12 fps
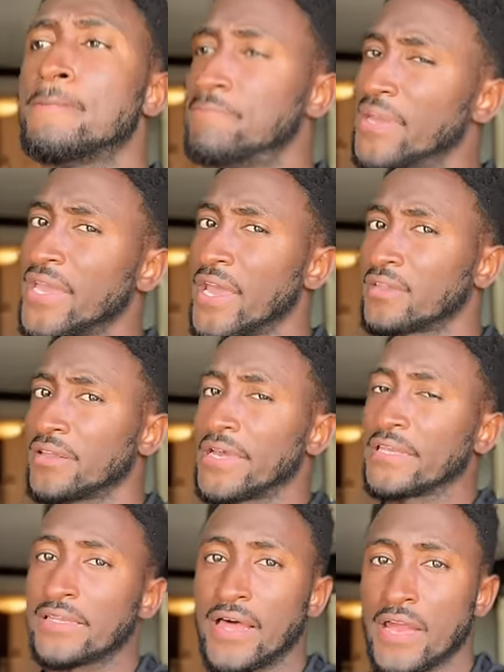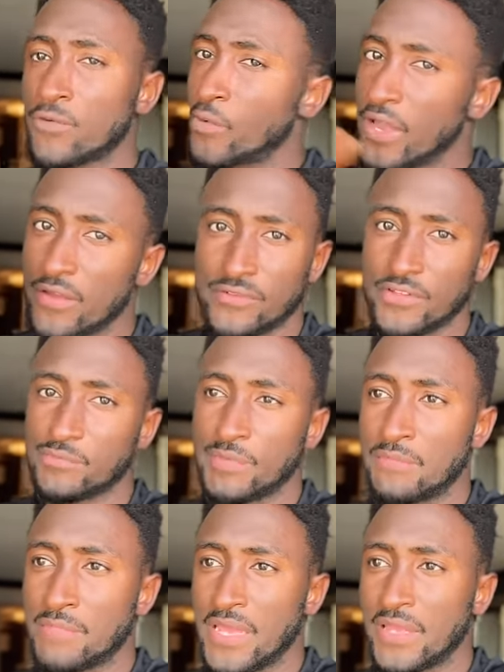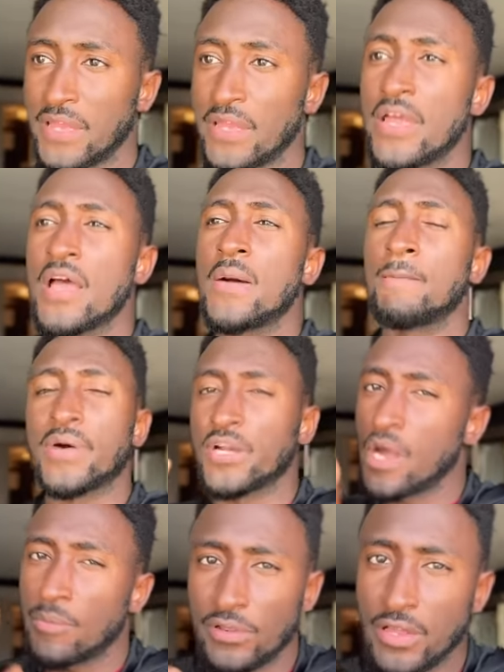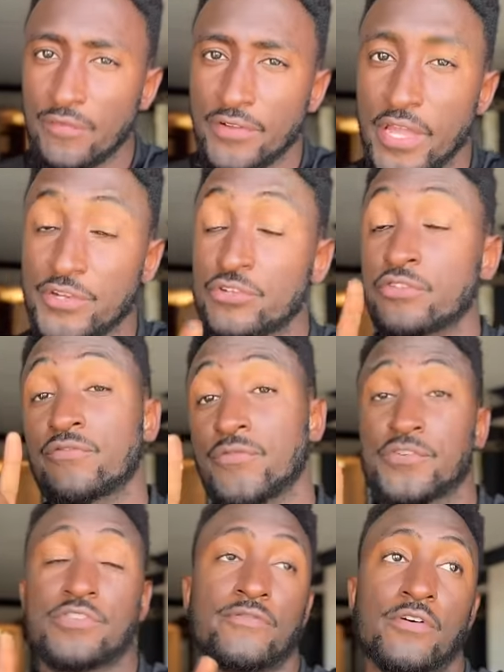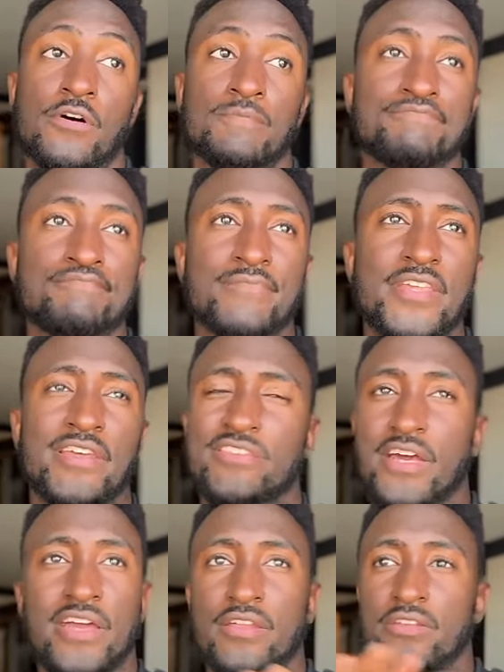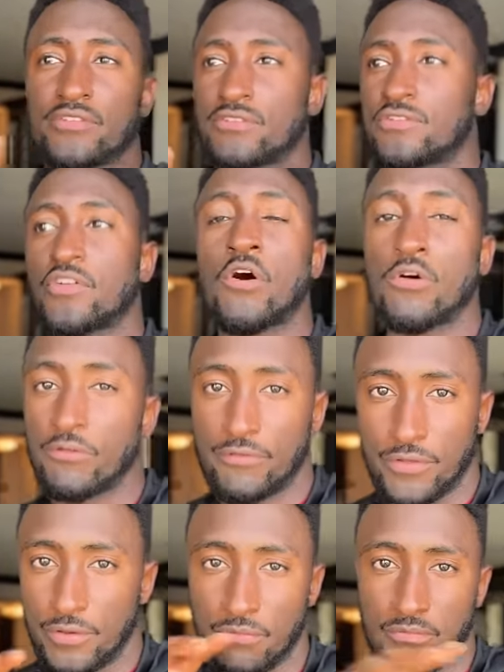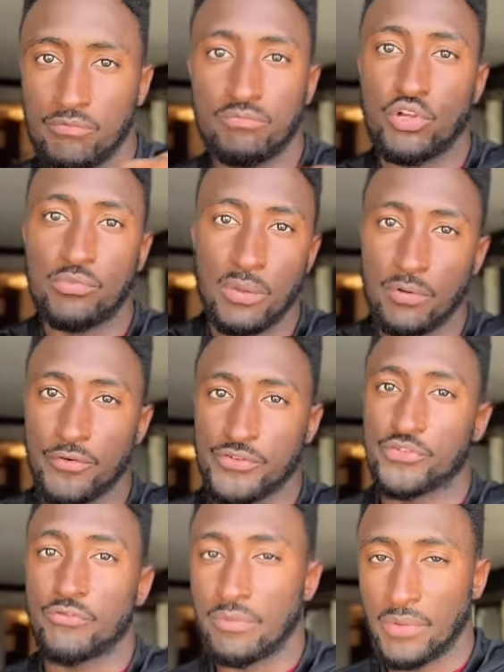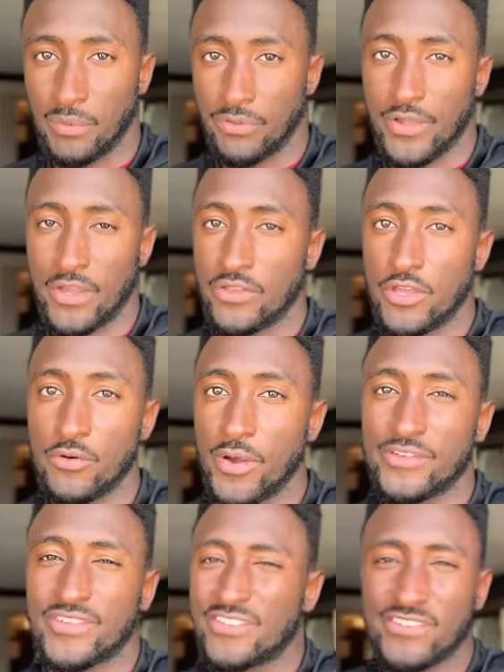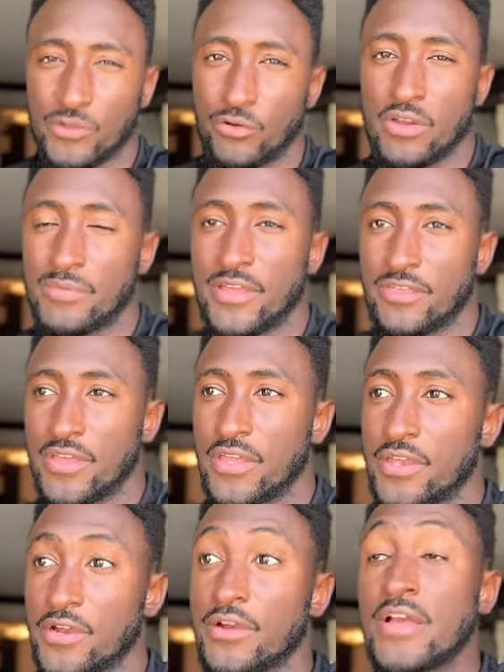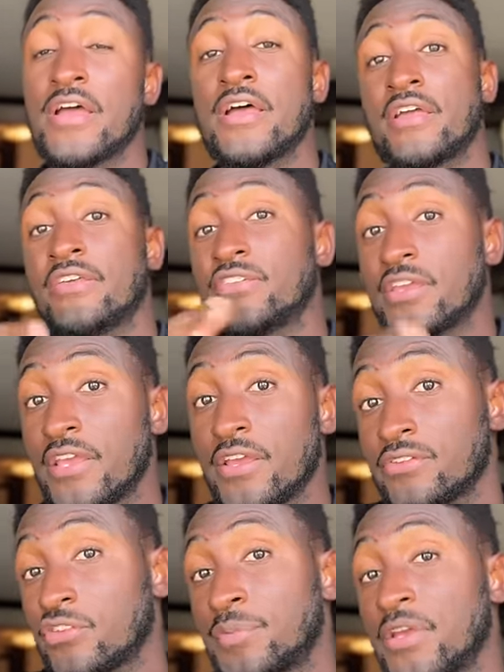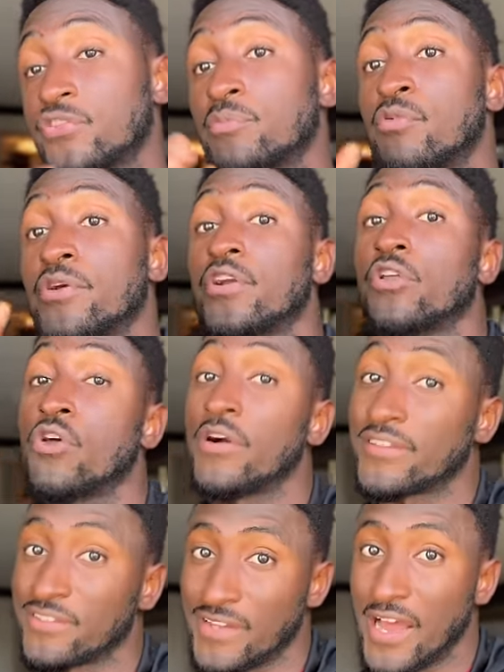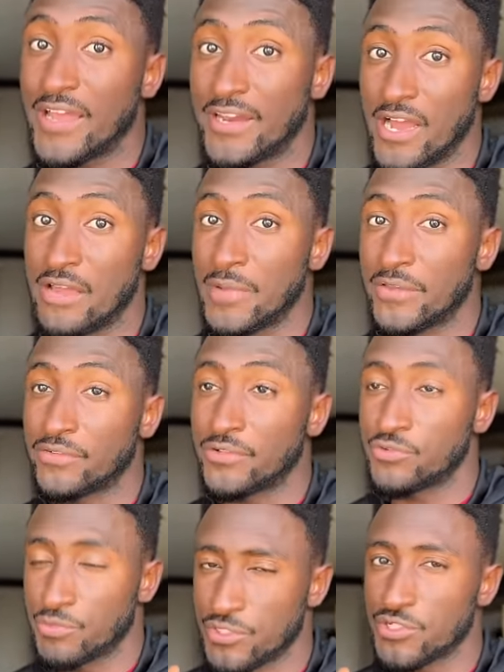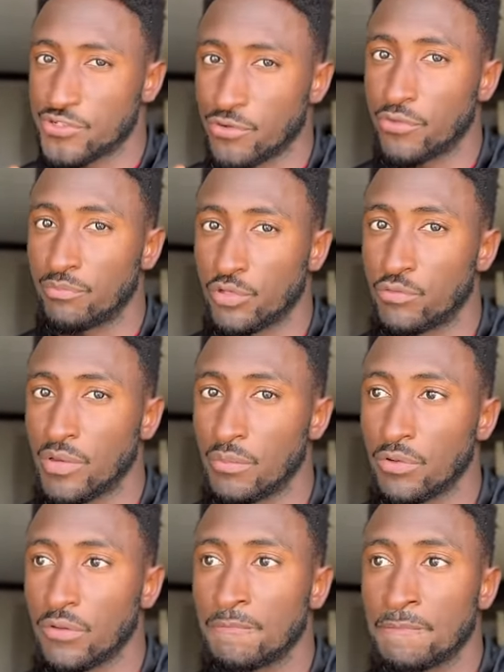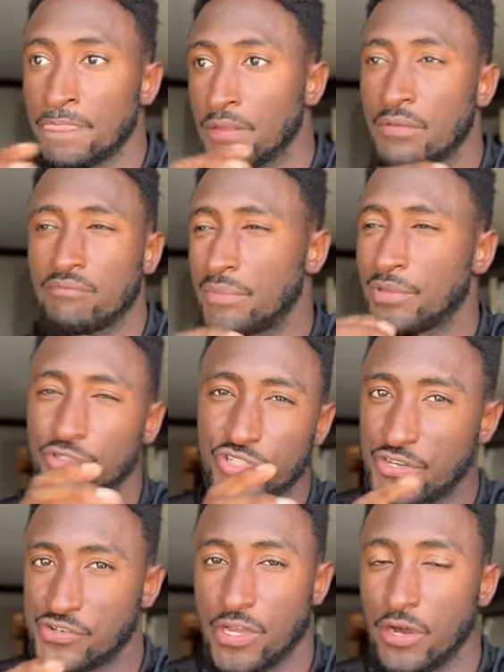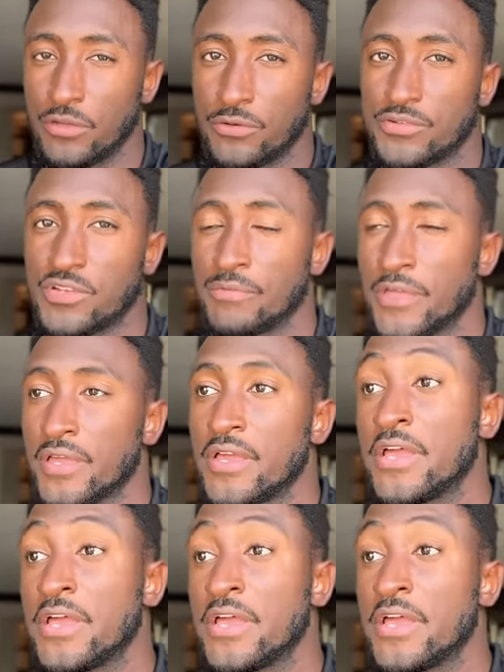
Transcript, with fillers: Big headline, a lot of waves it's been making, but a couple clarifications. First of all, it's not going to solve the blue bubble versus green bubble thing in the US. That's still going to be a thing here because the key is it's being supported alongside iMessage, which is still the blue bubble maybe they'll change the color or something.